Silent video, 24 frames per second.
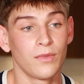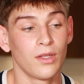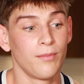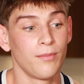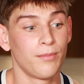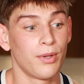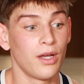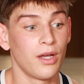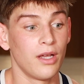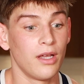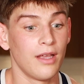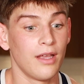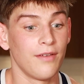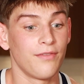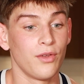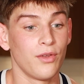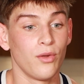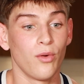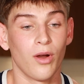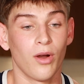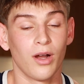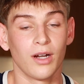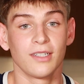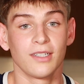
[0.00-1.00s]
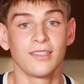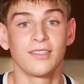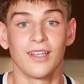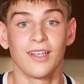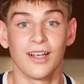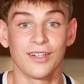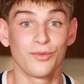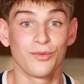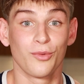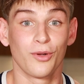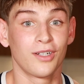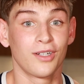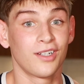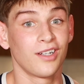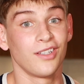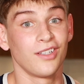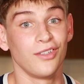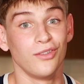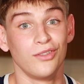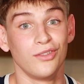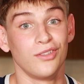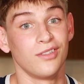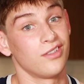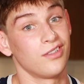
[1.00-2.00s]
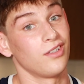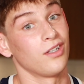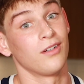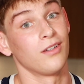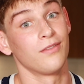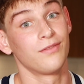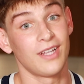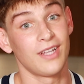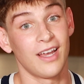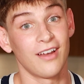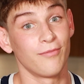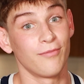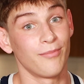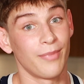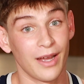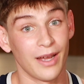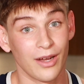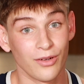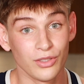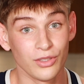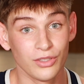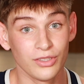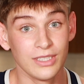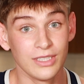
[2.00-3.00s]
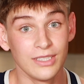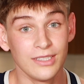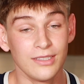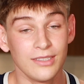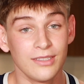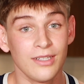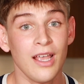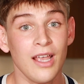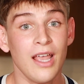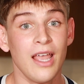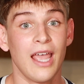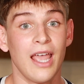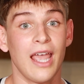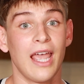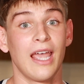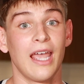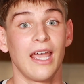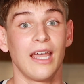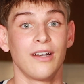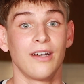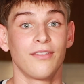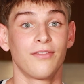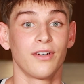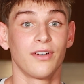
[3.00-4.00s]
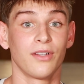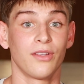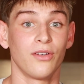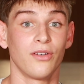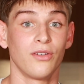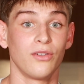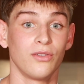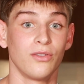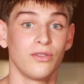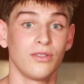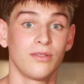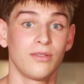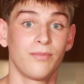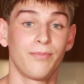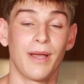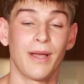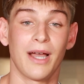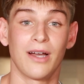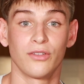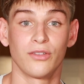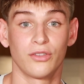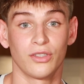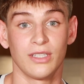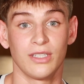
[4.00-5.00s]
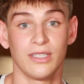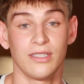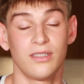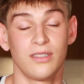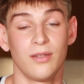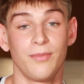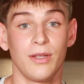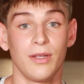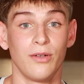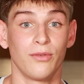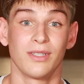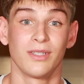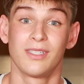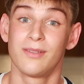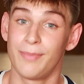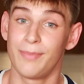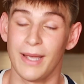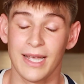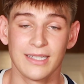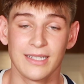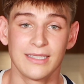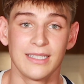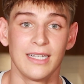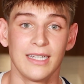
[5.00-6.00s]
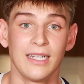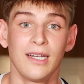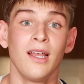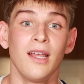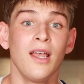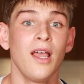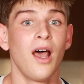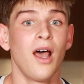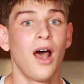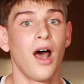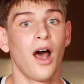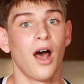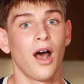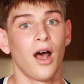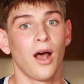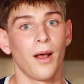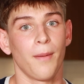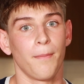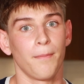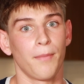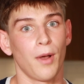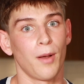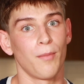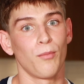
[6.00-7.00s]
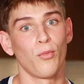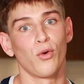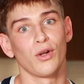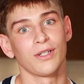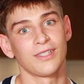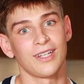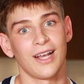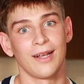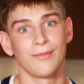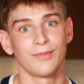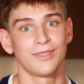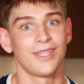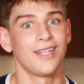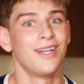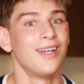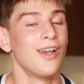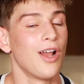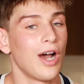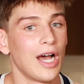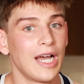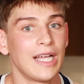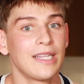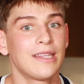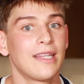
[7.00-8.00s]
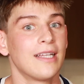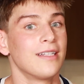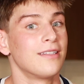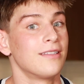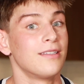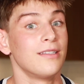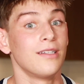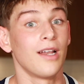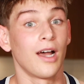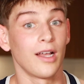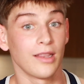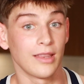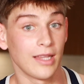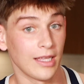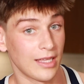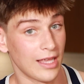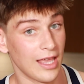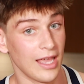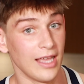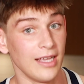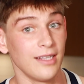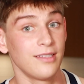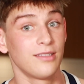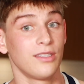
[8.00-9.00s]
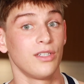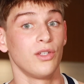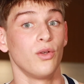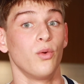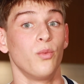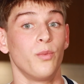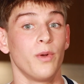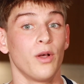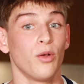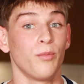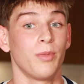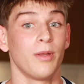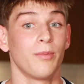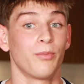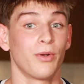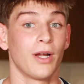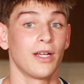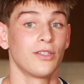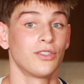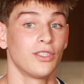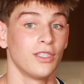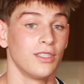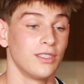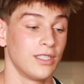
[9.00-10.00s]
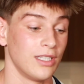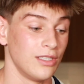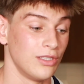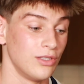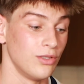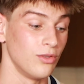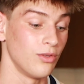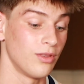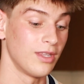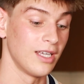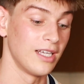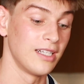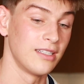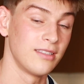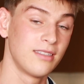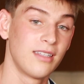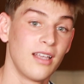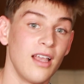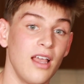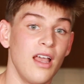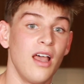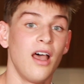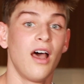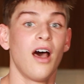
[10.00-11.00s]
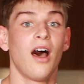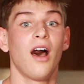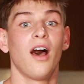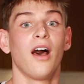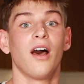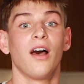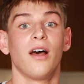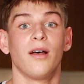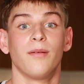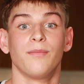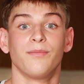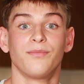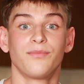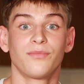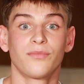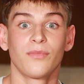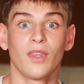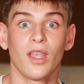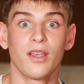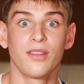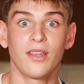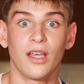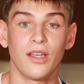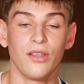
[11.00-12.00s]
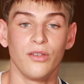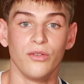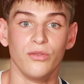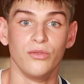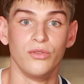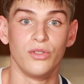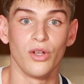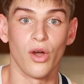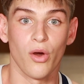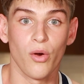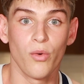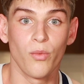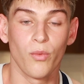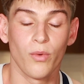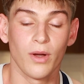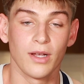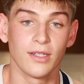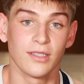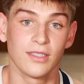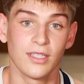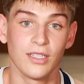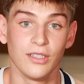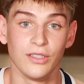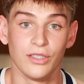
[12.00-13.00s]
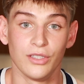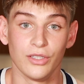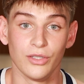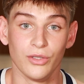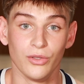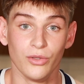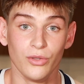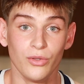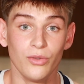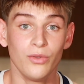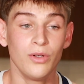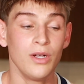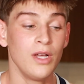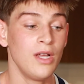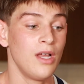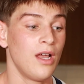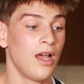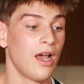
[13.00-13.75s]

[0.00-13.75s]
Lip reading: But if you are a sex worker, you deserve to have boundaries, and for those boundaries to be respected. But more times than not, that's not the case, and you will be pressured to do things that you don't want to do.